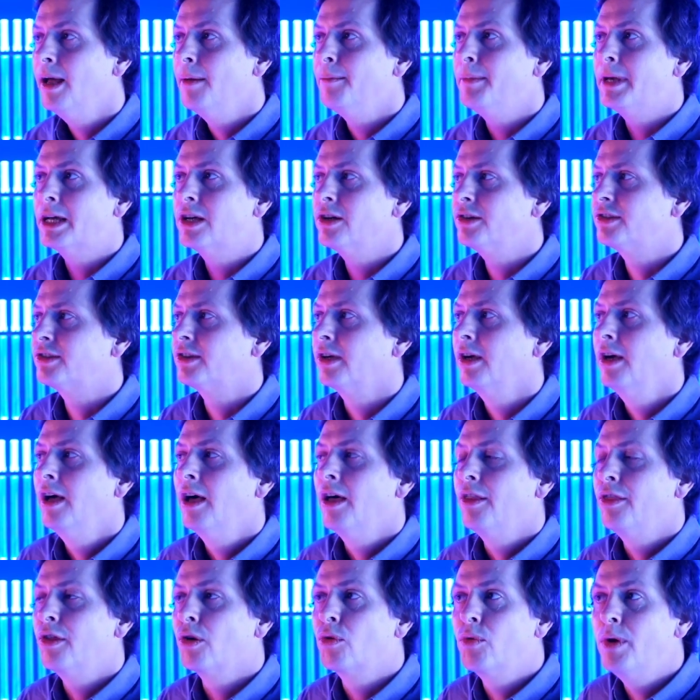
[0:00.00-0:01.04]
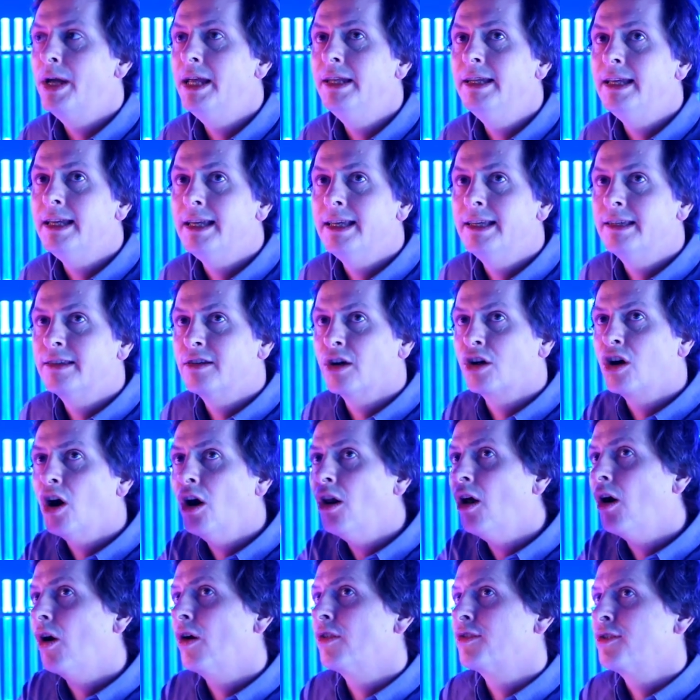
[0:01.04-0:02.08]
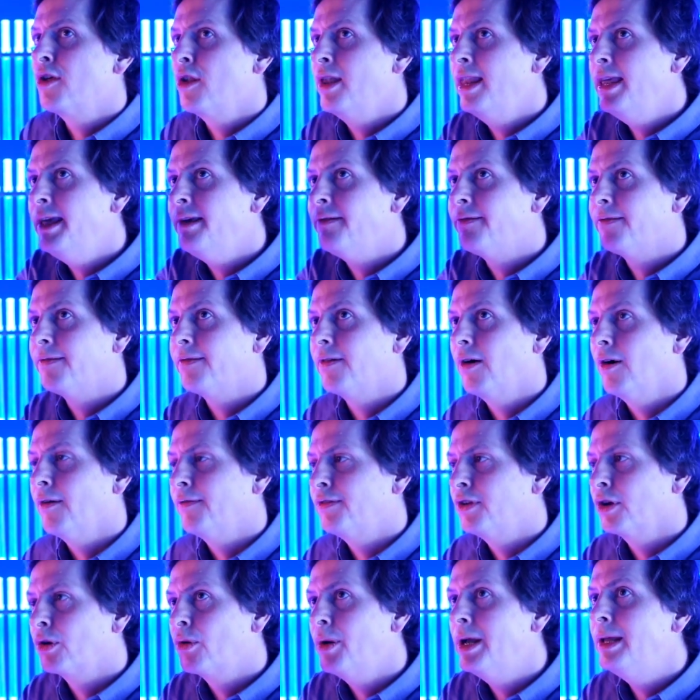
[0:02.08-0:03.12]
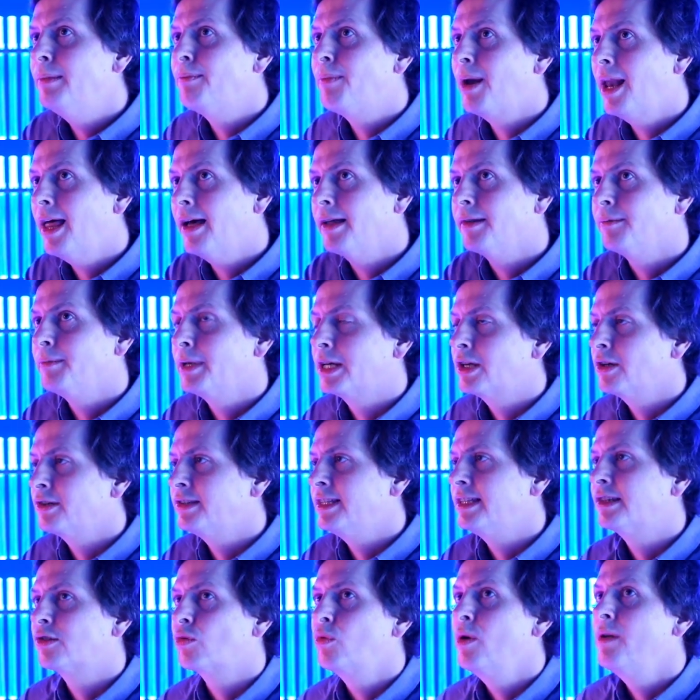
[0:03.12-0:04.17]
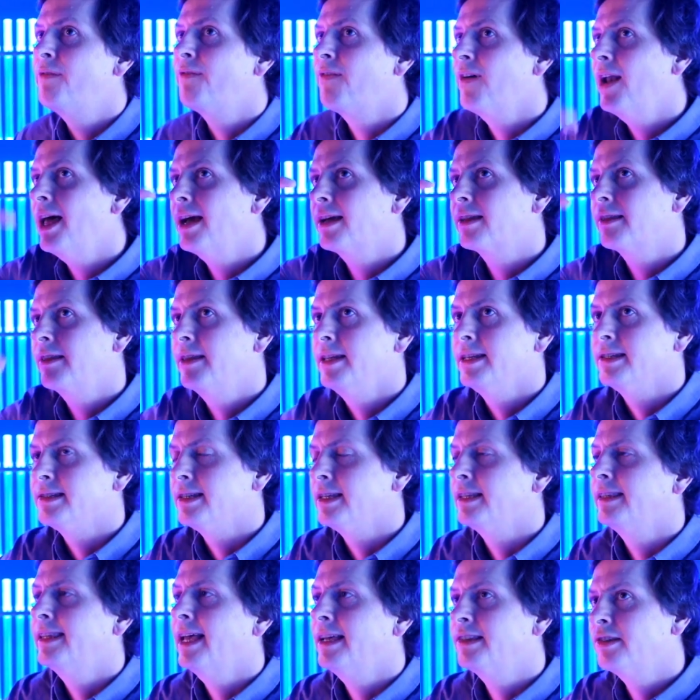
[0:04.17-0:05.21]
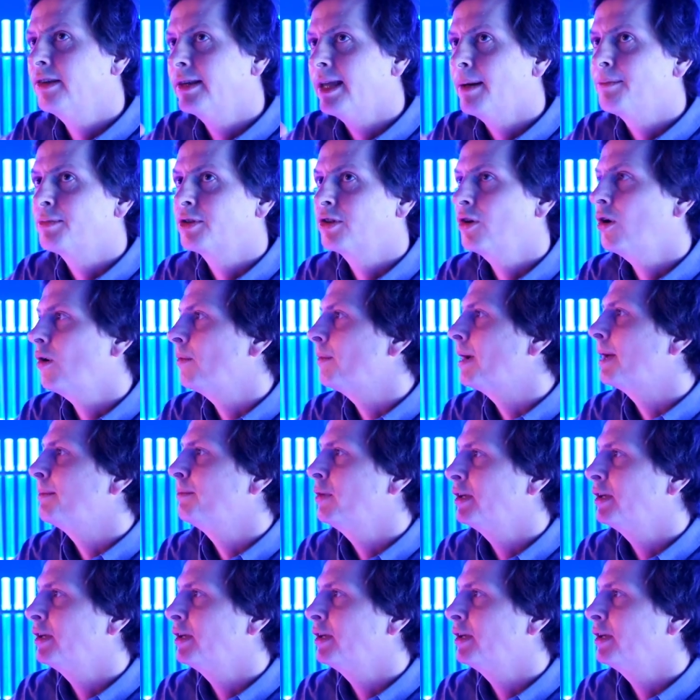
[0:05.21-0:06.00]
because the green is the color of the leaf of the green plant, because it reflects this, it doesn't absorb.